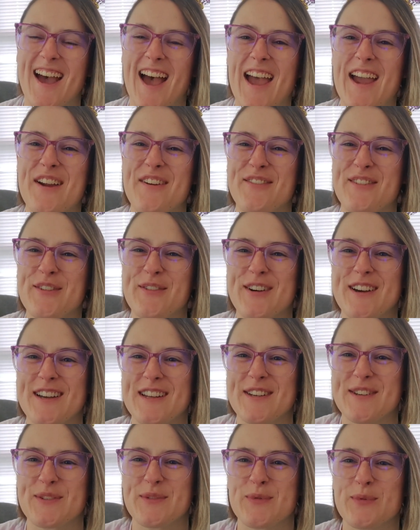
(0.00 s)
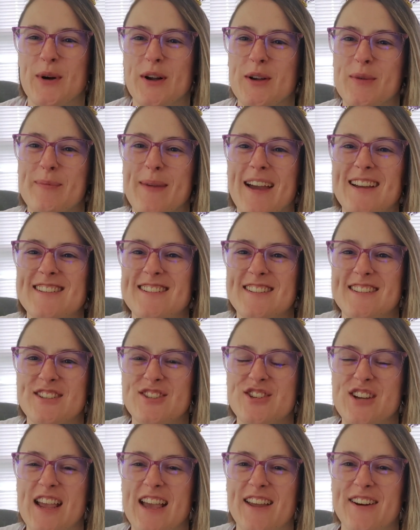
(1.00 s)
Hi everyone, welcome back to the
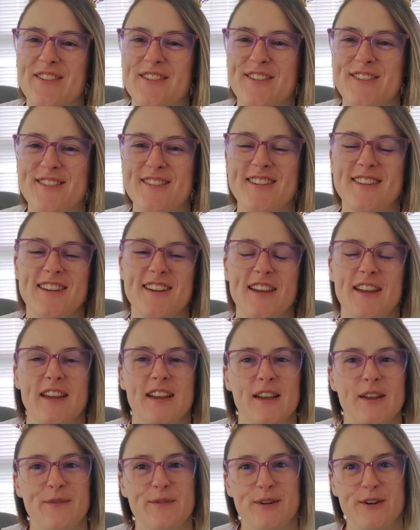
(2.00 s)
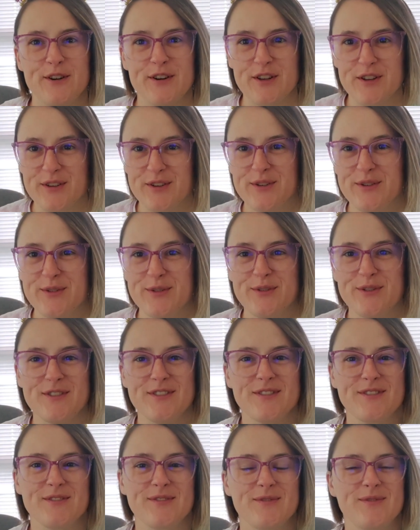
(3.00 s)
channel. If you're new,
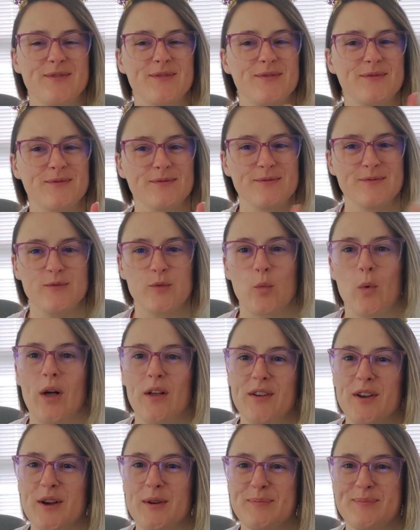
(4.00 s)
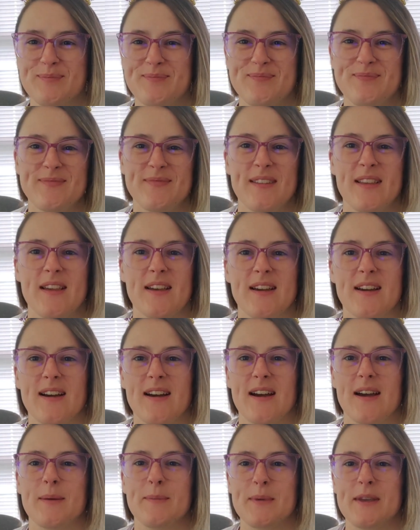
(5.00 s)
welcome.
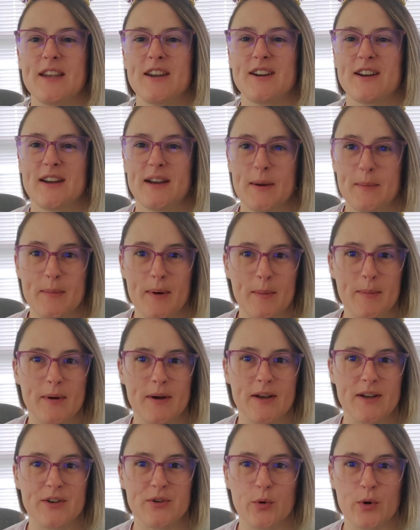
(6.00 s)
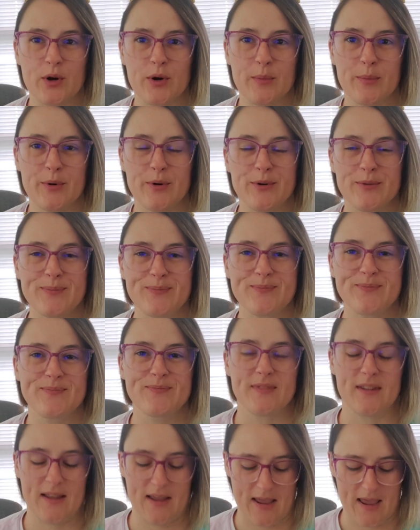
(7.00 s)
I'm Kira, I'm Mama Adorkable,
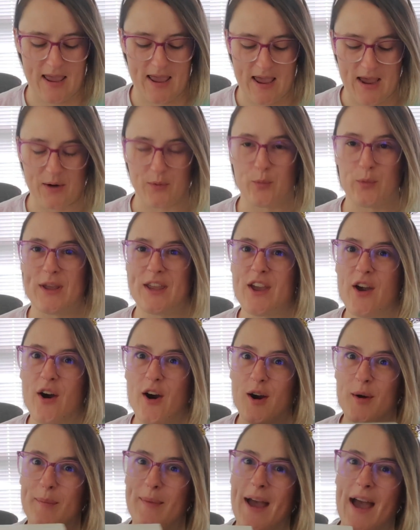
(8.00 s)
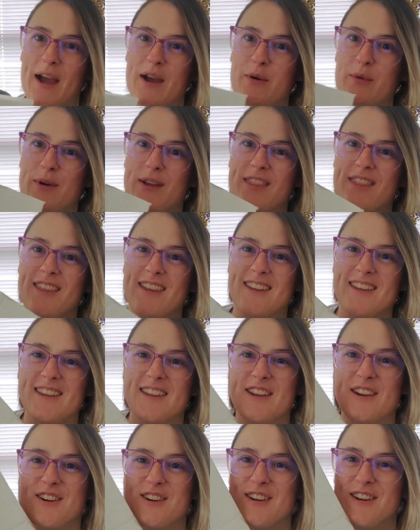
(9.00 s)
and we are back with
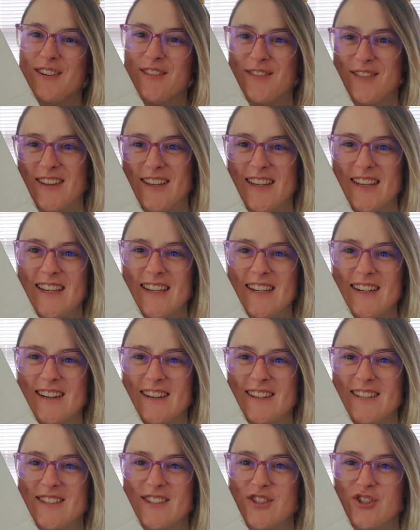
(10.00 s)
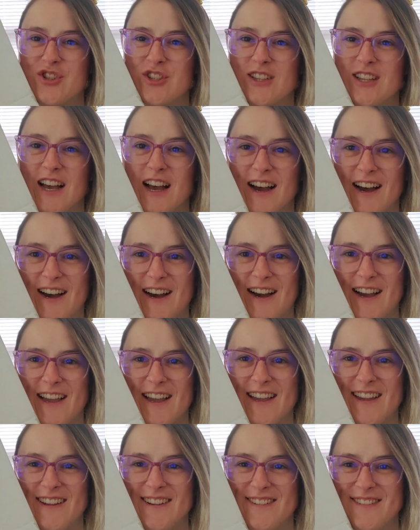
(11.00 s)
Year of the Ear. It's
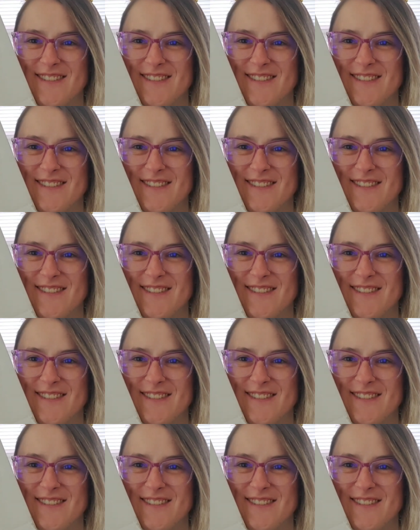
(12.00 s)
July.